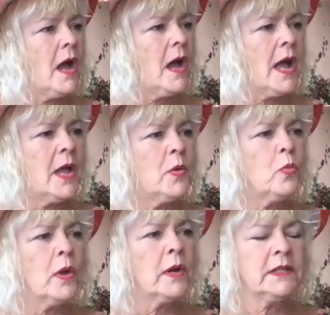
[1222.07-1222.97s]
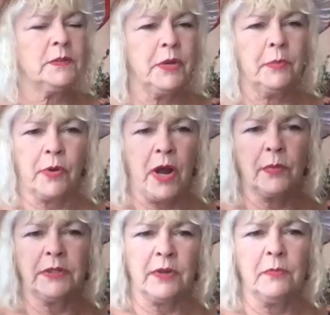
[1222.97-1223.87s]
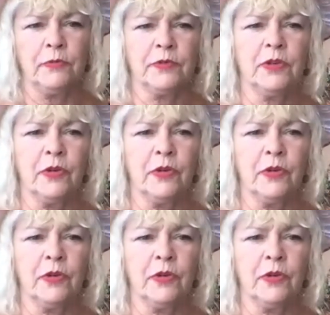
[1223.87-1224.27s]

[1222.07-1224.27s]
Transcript: I wanted to be on Broadway, so I moved to New